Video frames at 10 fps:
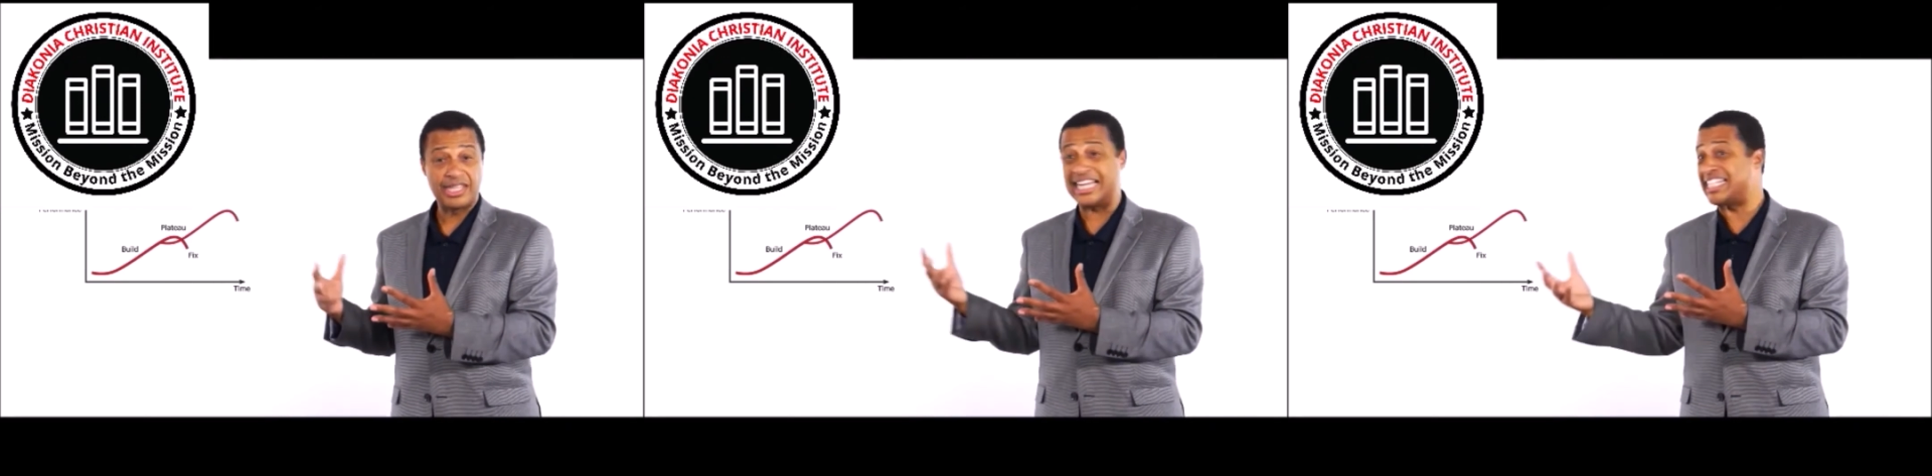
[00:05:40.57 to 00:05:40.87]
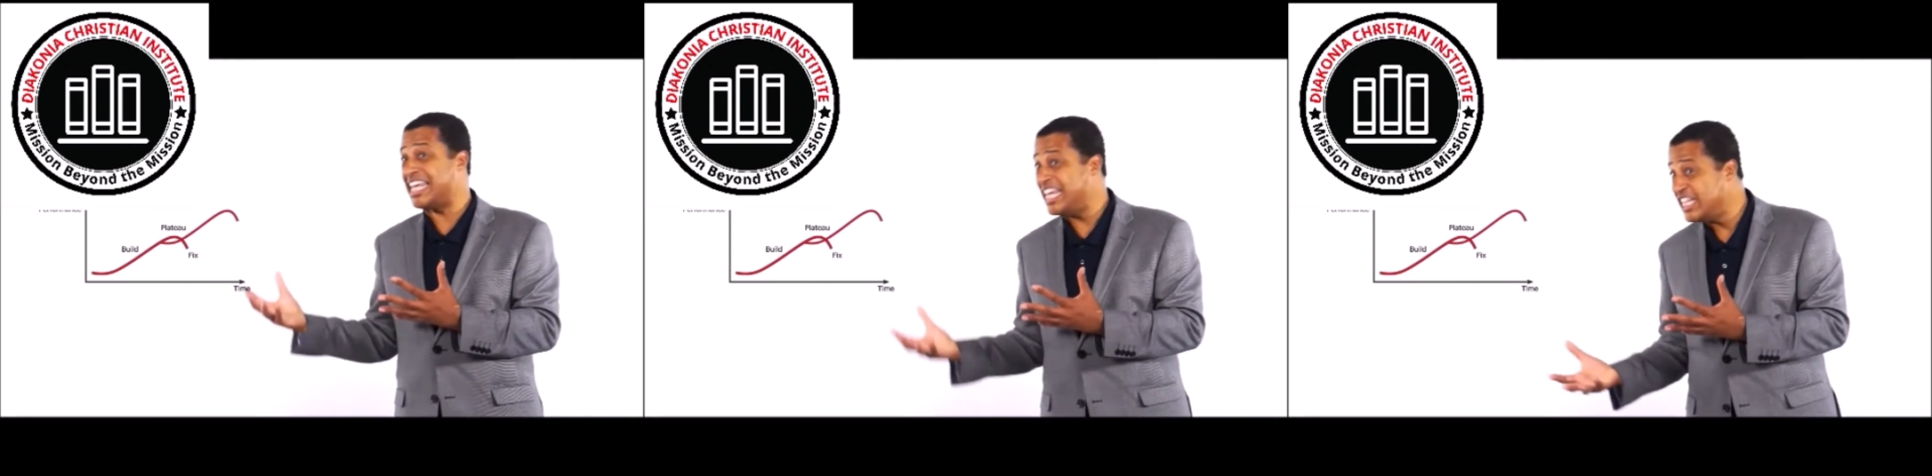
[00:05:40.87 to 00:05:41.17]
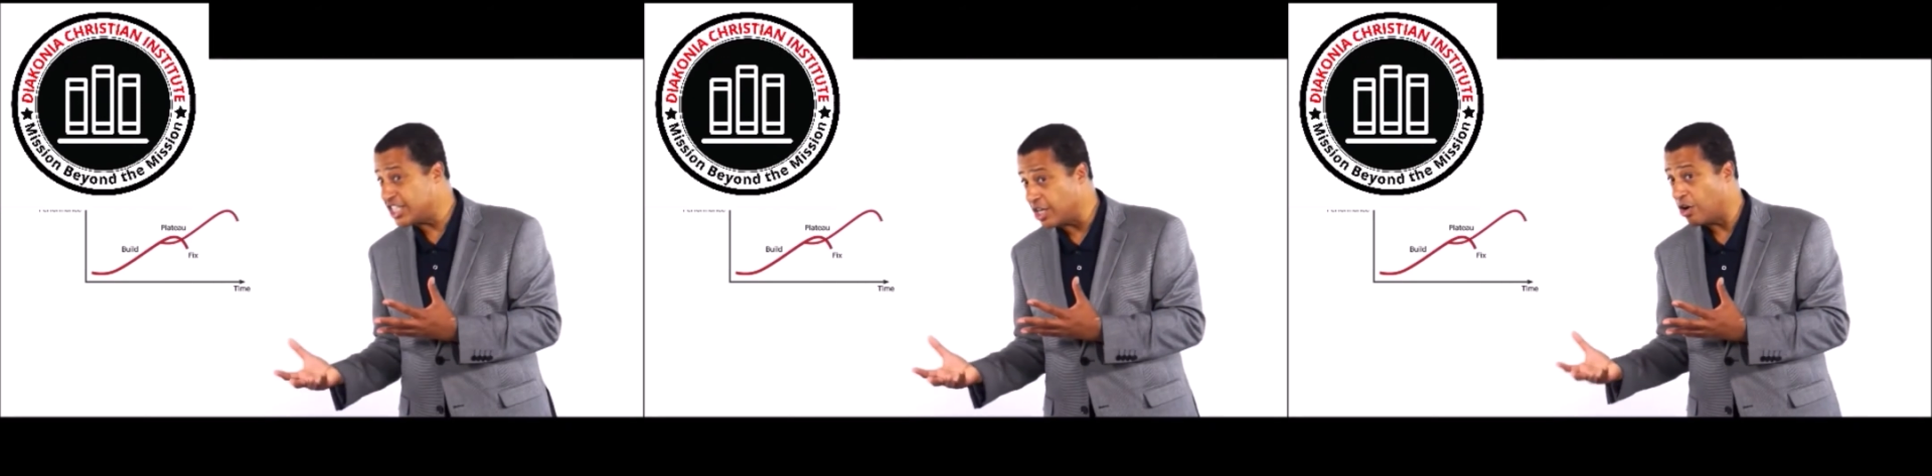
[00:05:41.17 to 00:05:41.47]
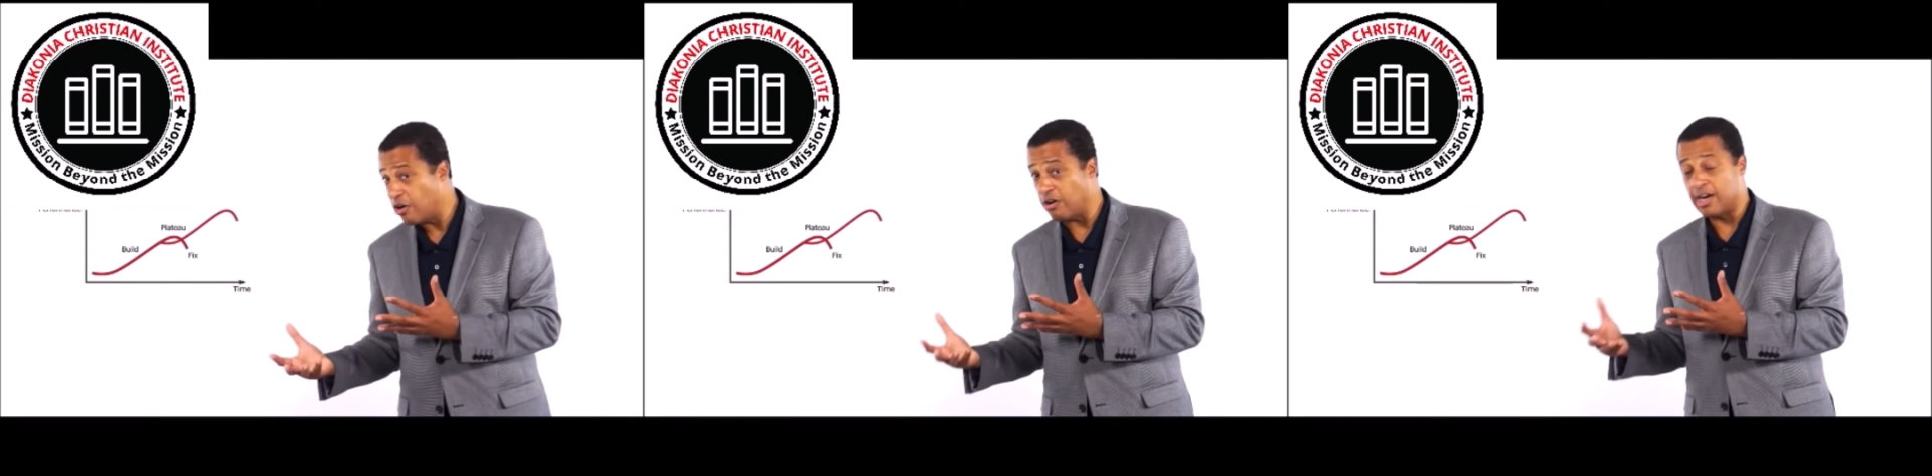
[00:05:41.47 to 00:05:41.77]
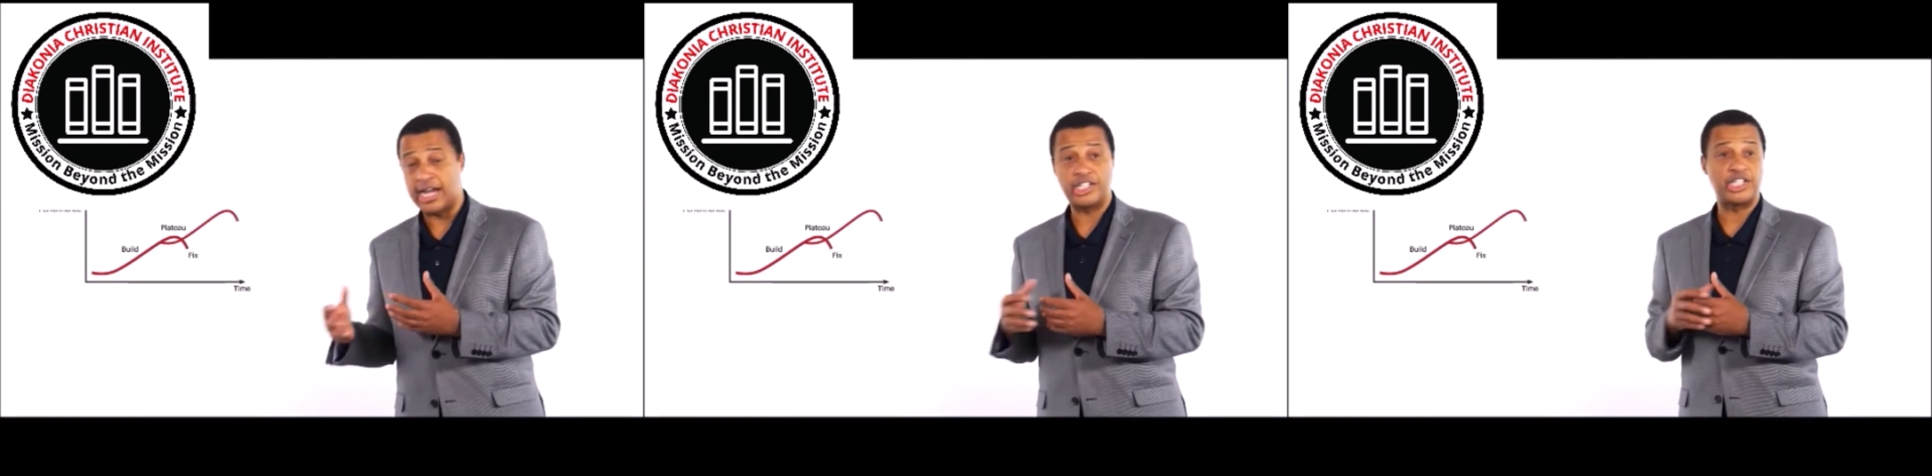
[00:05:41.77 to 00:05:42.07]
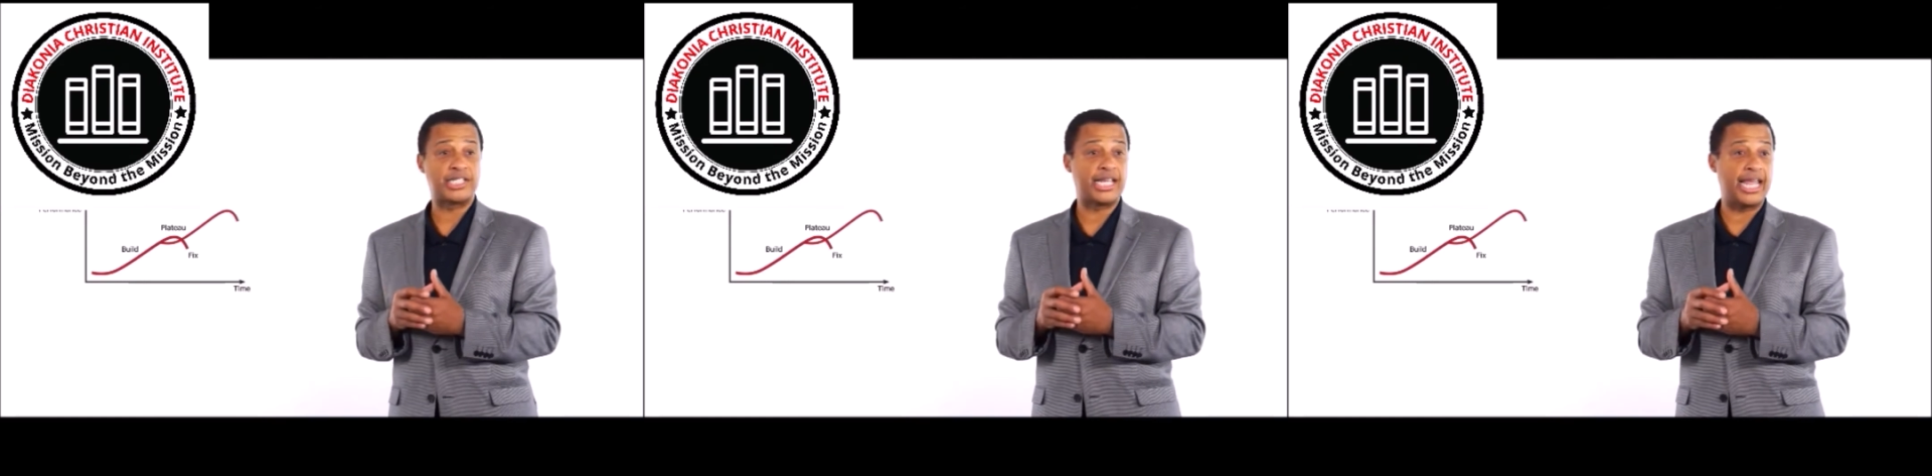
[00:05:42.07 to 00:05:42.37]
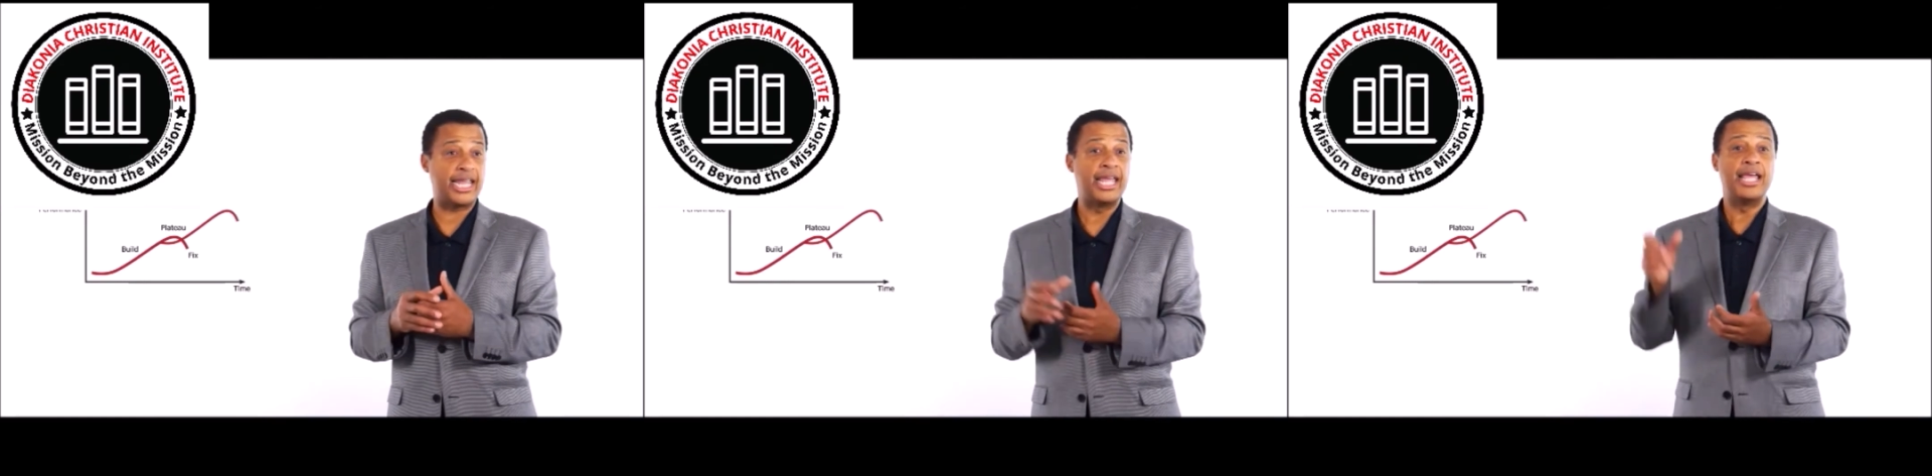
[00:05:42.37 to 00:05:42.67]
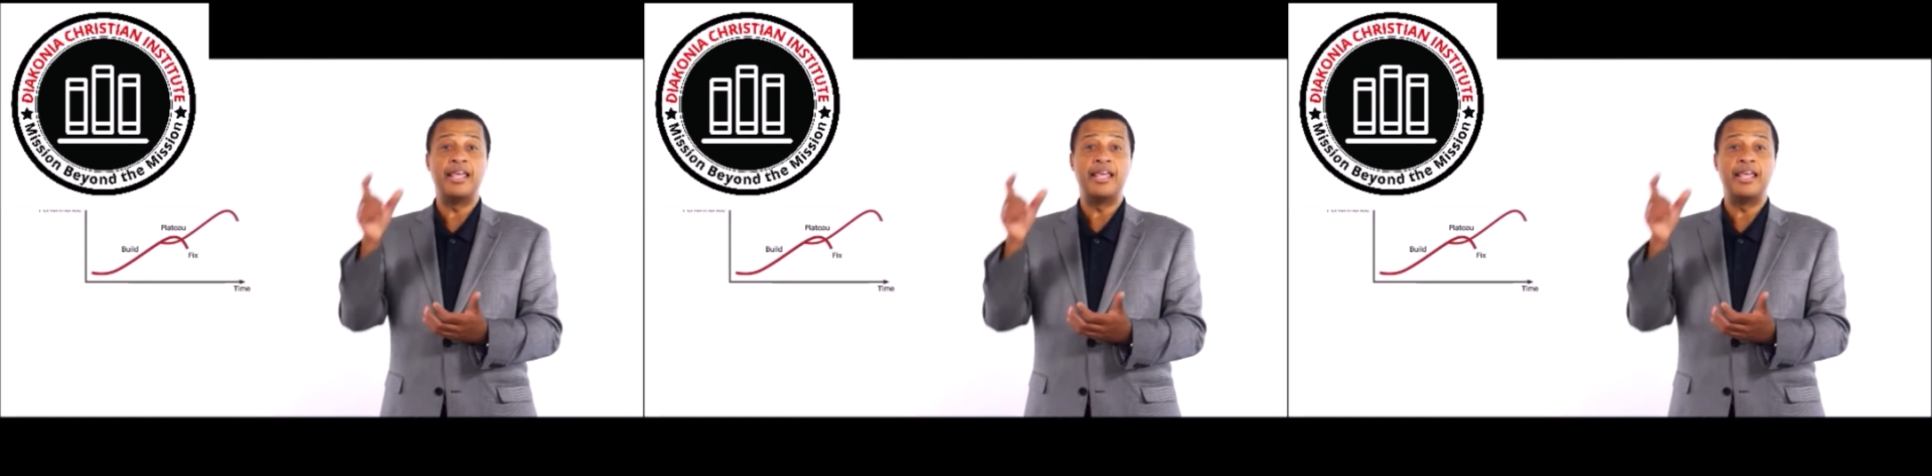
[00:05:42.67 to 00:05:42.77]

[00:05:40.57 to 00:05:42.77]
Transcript: That's easier, I should say,